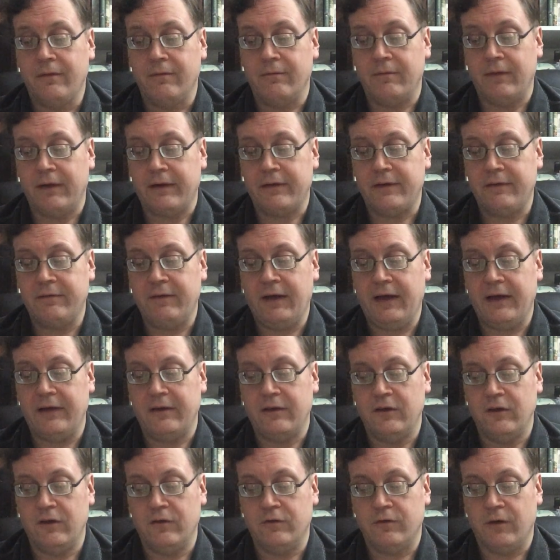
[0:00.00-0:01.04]
merry
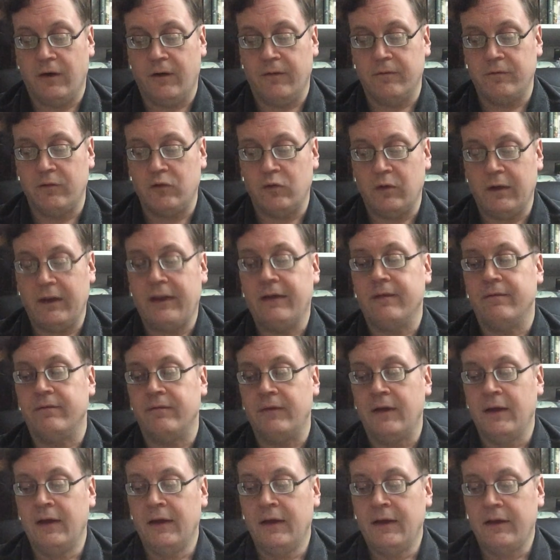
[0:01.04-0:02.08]
men who roamed with
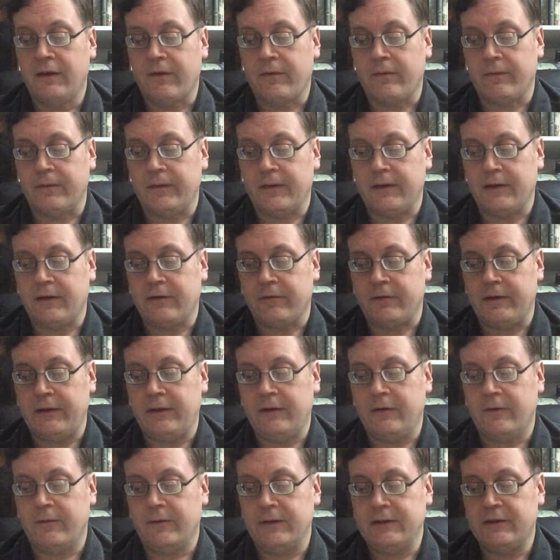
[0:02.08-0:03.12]
him through the
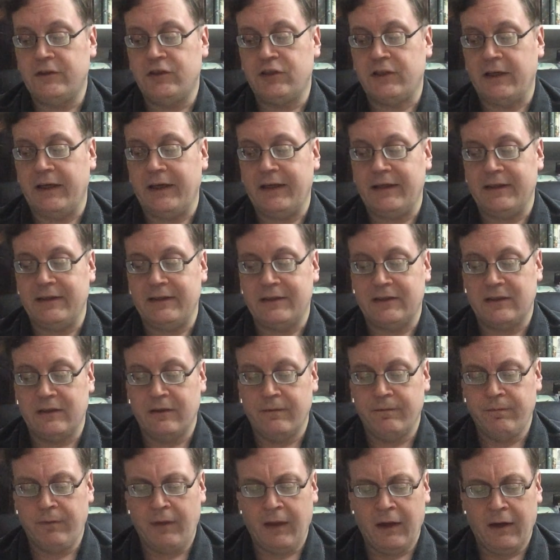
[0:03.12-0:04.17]
greenwood shades.
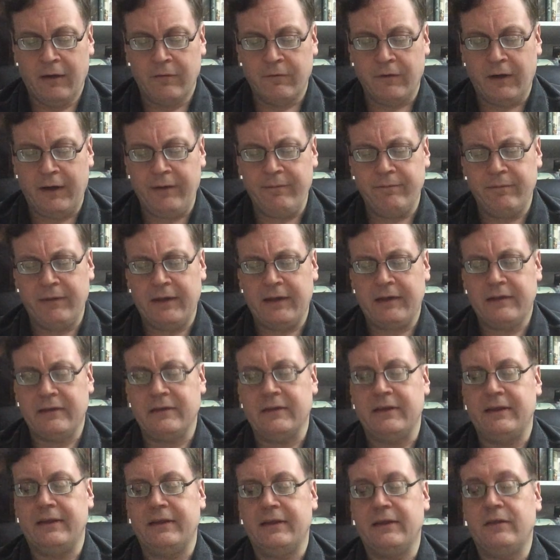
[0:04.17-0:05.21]
Right
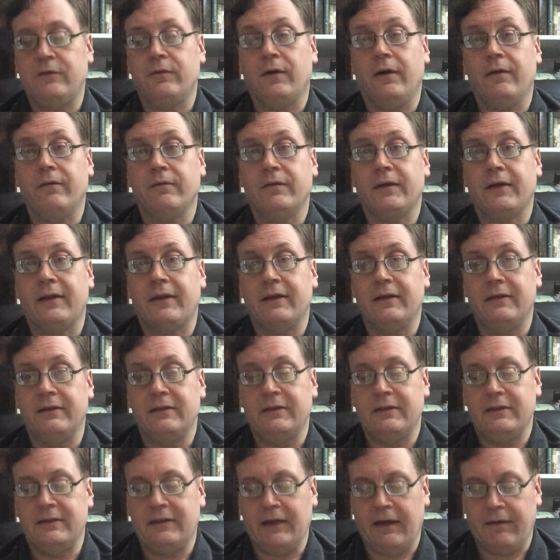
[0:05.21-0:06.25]
merrily they dwelt within
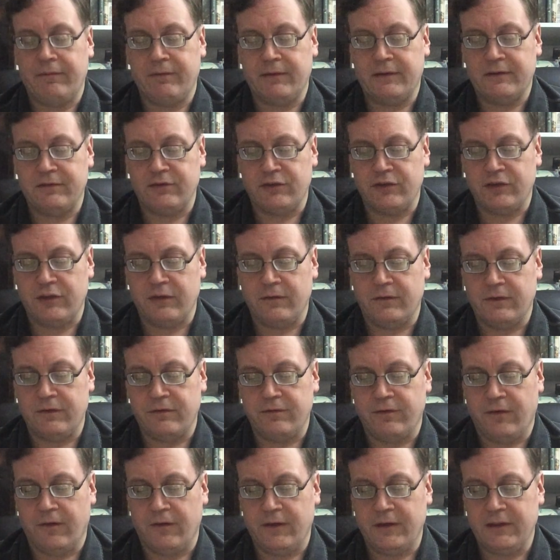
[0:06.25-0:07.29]
the depths of Sherwood
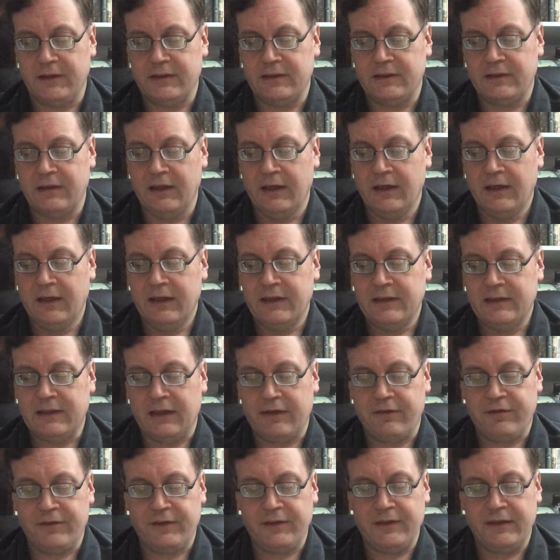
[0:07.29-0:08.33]
Forest,
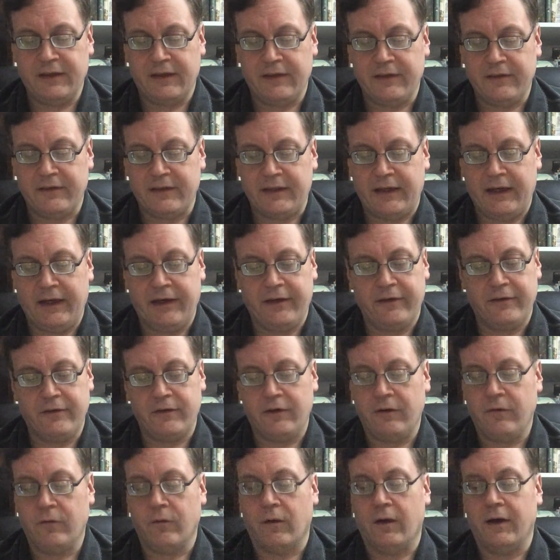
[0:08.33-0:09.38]
suffering neither care
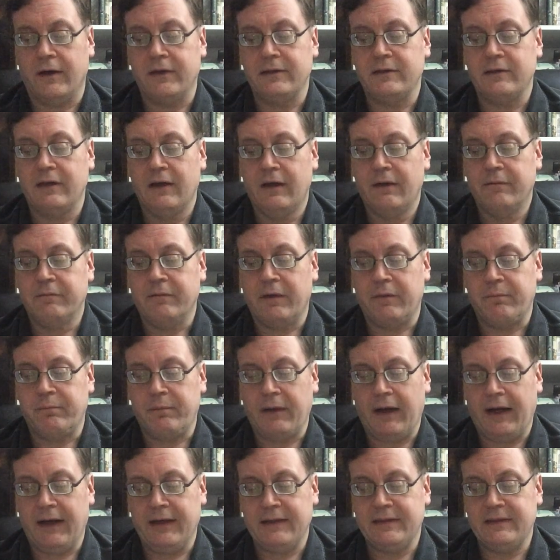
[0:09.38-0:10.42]
nor want, but
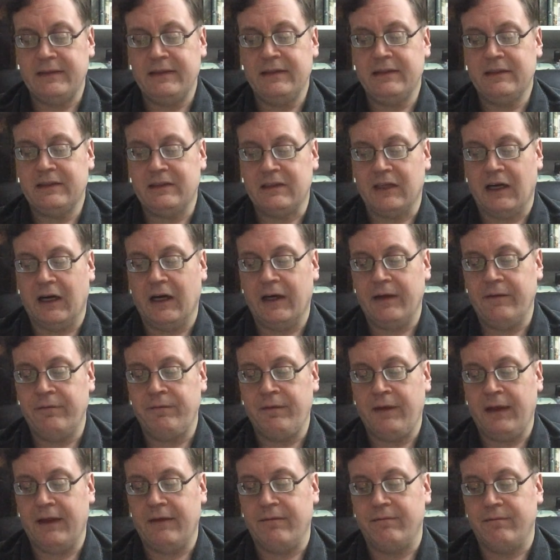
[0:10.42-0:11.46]
passing the
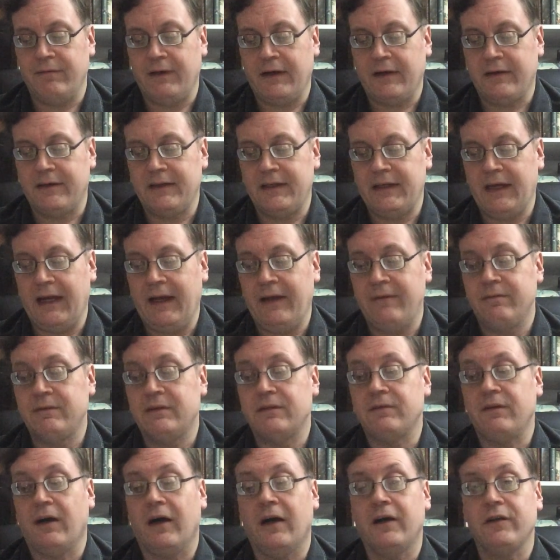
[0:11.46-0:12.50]
time in merry games
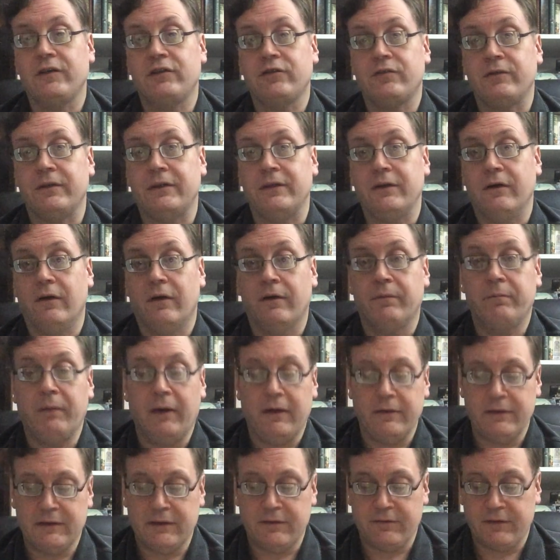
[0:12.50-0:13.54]
of archery or
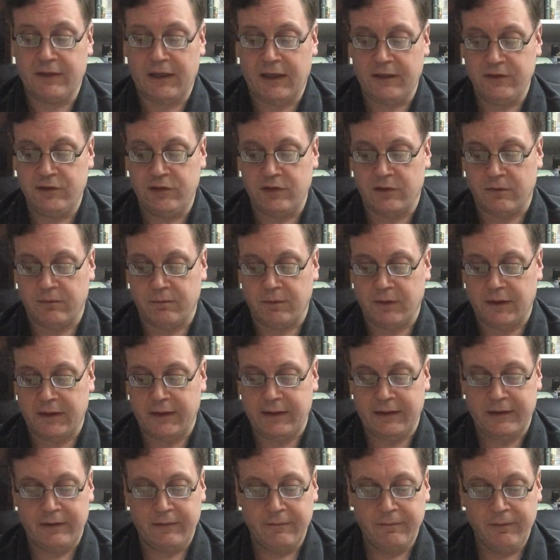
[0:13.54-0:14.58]
bouts of cudgel
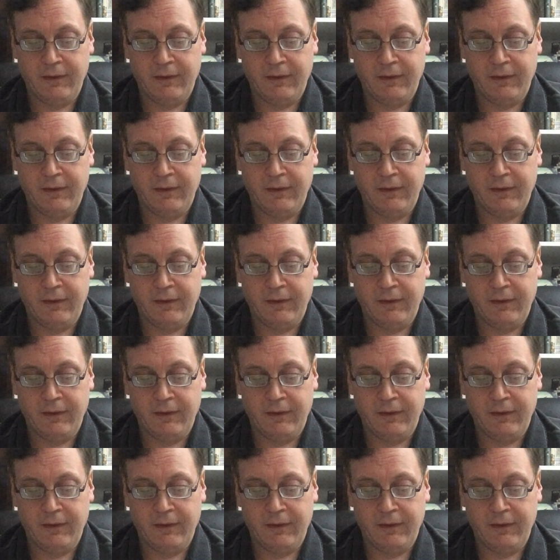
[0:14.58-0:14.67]
play,